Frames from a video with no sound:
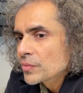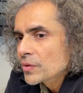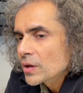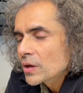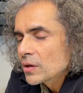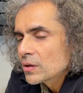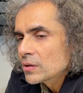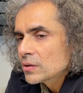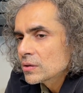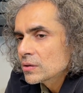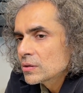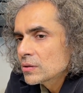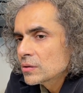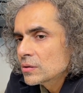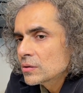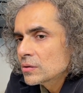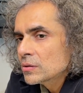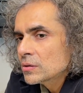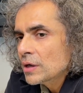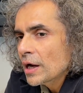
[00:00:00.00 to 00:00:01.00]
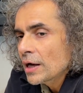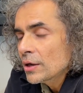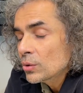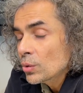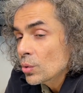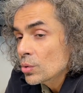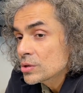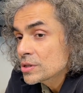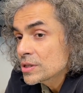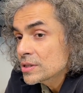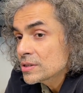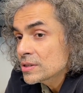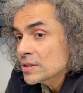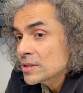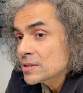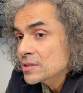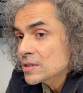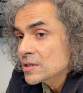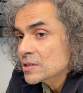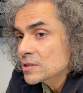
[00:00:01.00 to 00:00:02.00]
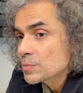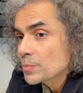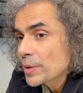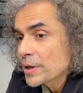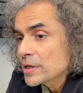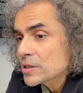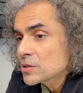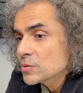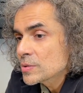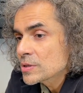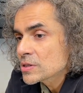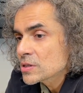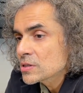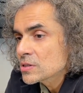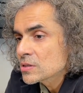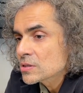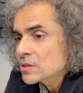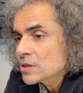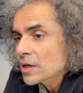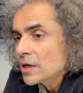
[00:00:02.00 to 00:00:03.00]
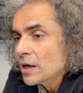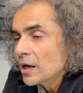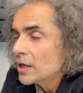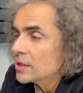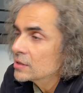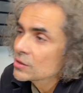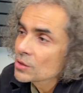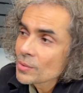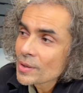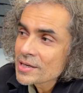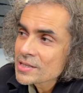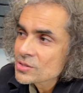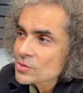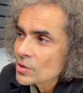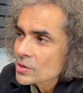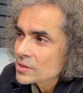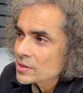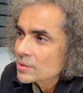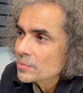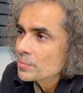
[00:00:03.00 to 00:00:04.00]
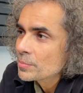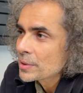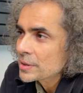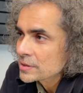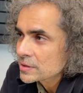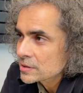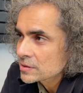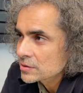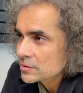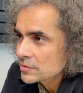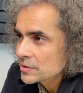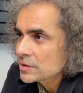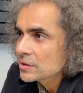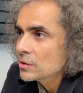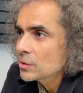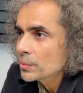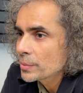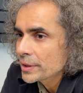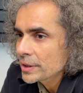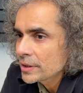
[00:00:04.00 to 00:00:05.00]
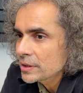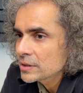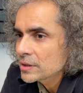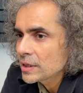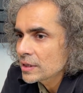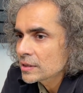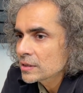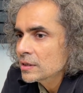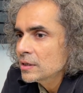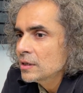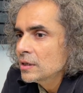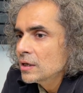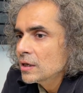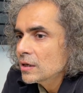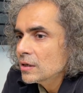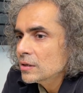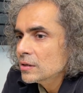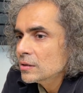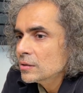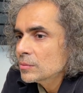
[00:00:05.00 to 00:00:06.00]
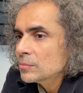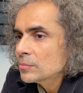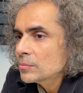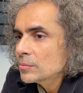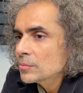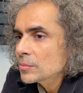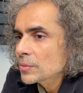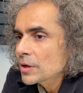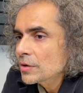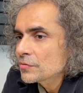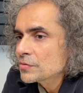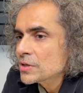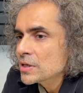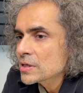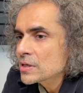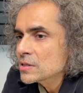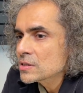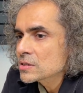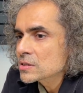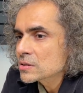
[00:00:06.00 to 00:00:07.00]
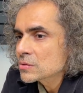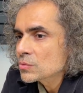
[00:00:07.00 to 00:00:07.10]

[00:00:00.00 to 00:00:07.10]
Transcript: uh, and O T T is a space which is otherwise not competitive in the way that Um, if there is